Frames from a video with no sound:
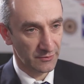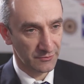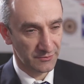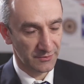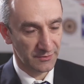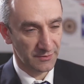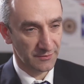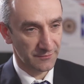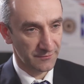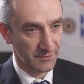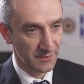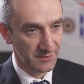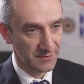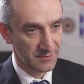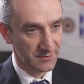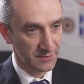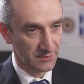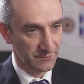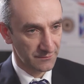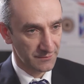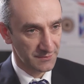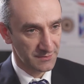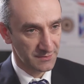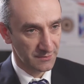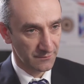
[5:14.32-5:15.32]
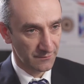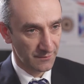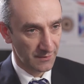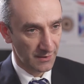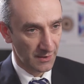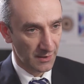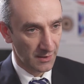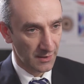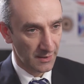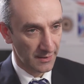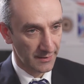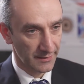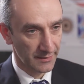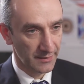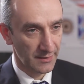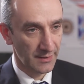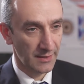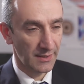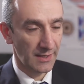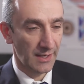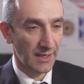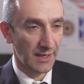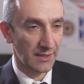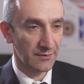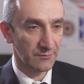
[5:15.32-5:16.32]
onto the front surface of the eye
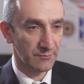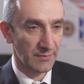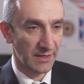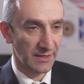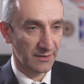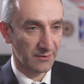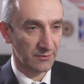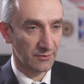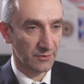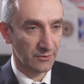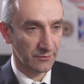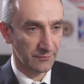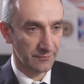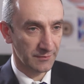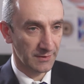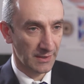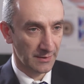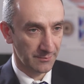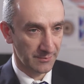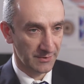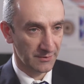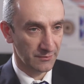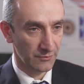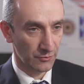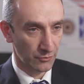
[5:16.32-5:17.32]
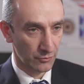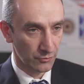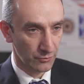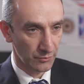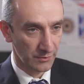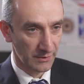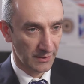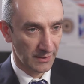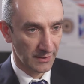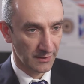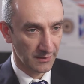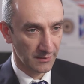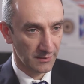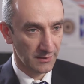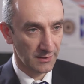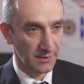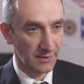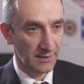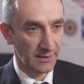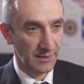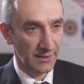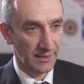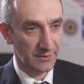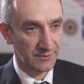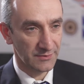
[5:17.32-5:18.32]
and make no flap in the cornea
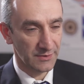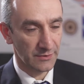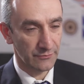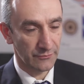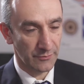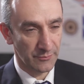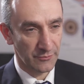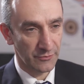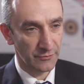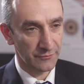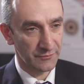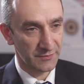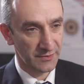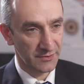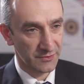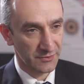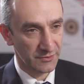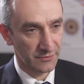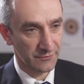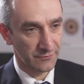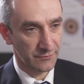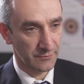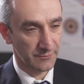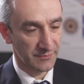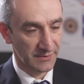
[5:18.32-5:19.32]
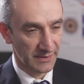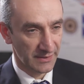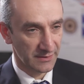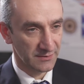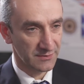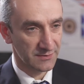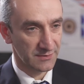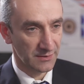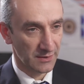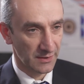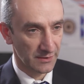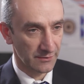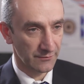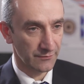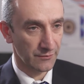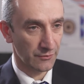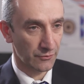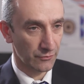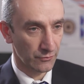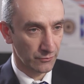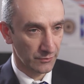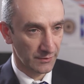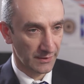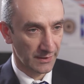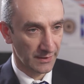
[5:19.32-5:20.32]
and don't remove tissue from the inside of the
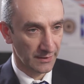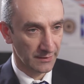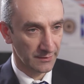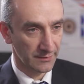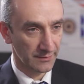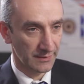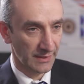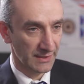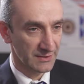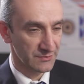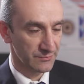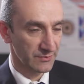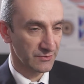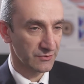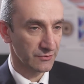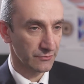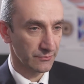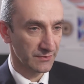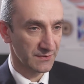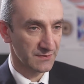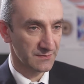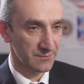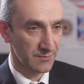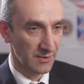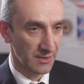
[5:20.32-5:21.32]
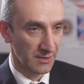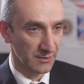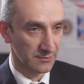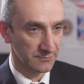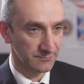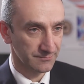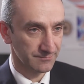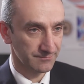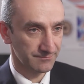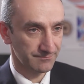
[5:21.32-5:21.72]
cornea as we do with SMILE.